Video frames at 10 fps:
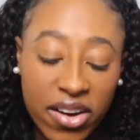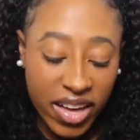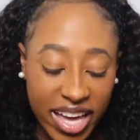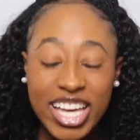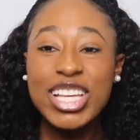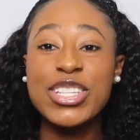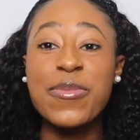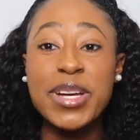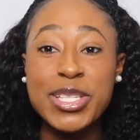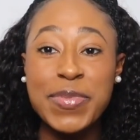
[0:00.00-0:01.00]
Okay,
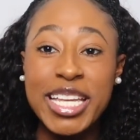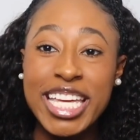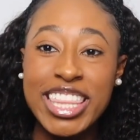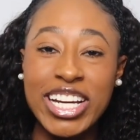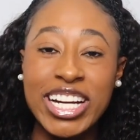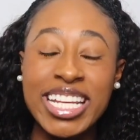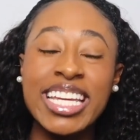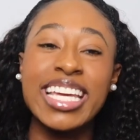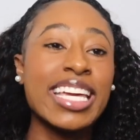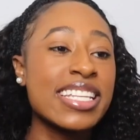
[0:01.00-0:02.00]
so my Speedy
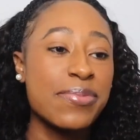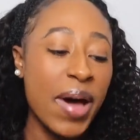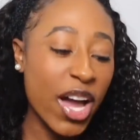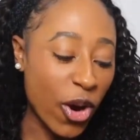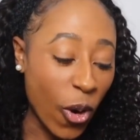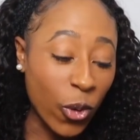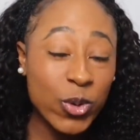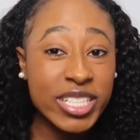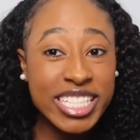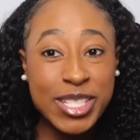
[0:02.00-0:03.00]
30 is my
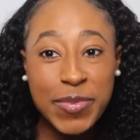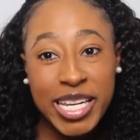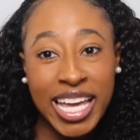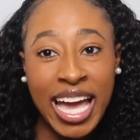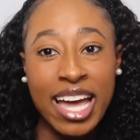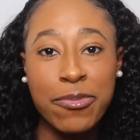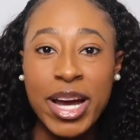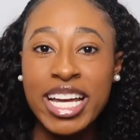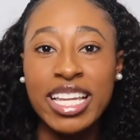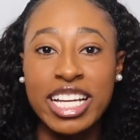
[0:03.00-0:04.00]
oldest Speedy I had in
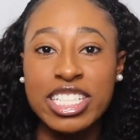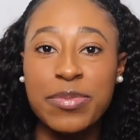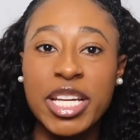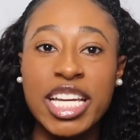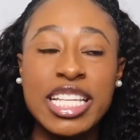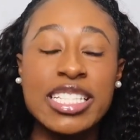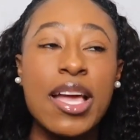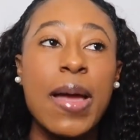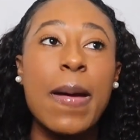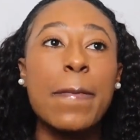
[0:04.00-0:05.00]
my collection because
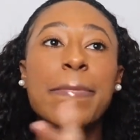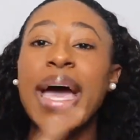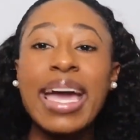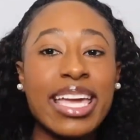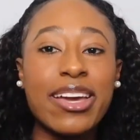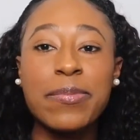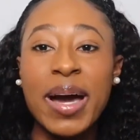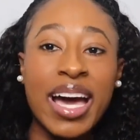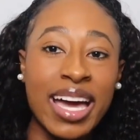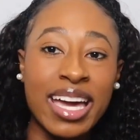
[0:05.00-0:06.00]
back in
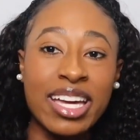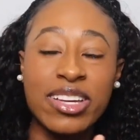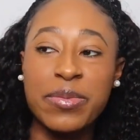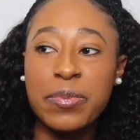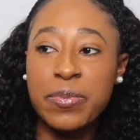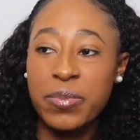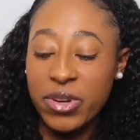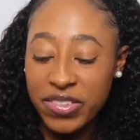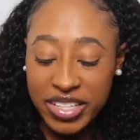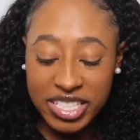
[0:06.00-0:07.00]
my
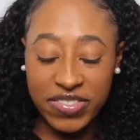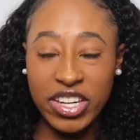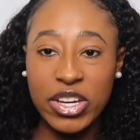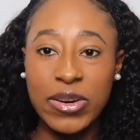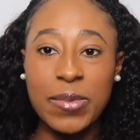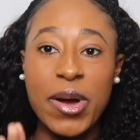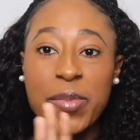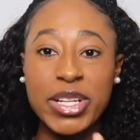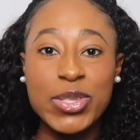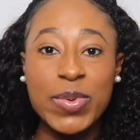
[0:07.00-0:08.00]
previous video about
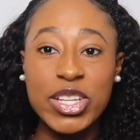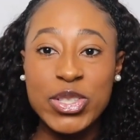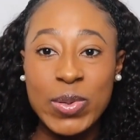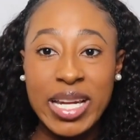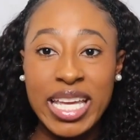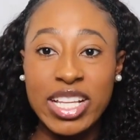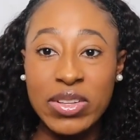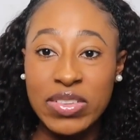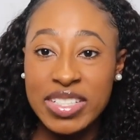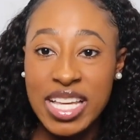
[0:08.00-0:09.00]
my 2020
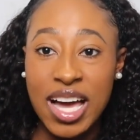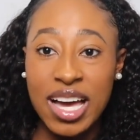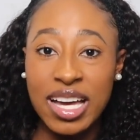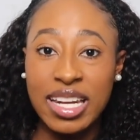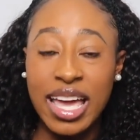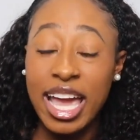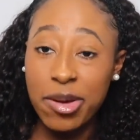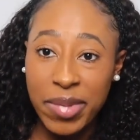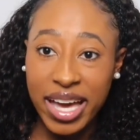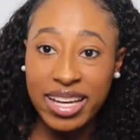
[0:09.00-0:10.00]
Louis Vuitton
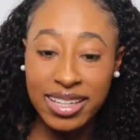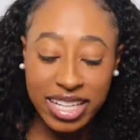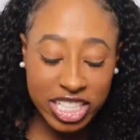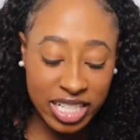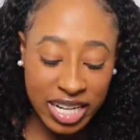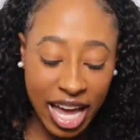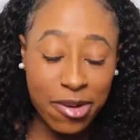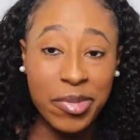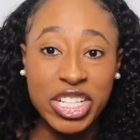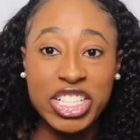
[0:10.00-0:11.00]
handbag collection,
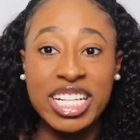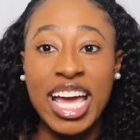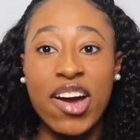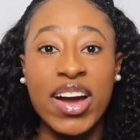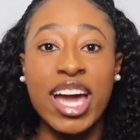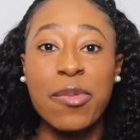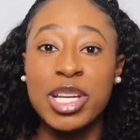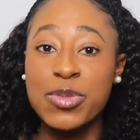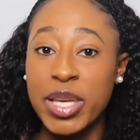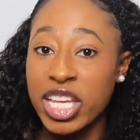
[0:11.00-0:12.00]
I mentioned how I got
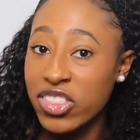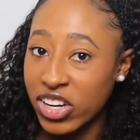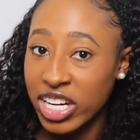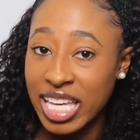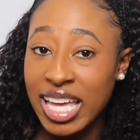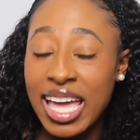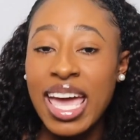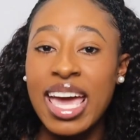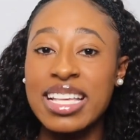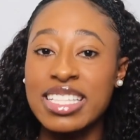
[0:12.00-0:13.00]
my Speedy 30
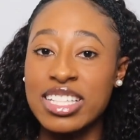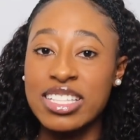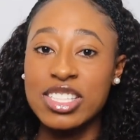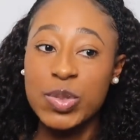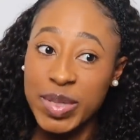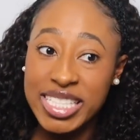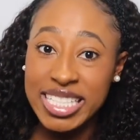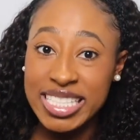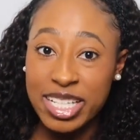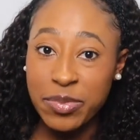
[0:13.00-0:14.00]
as a sweet
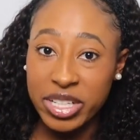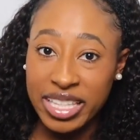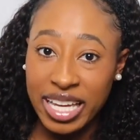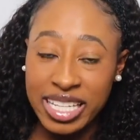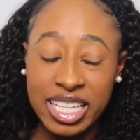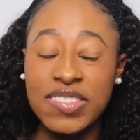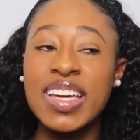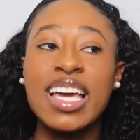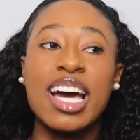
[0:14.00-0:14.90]
16 birthday gift.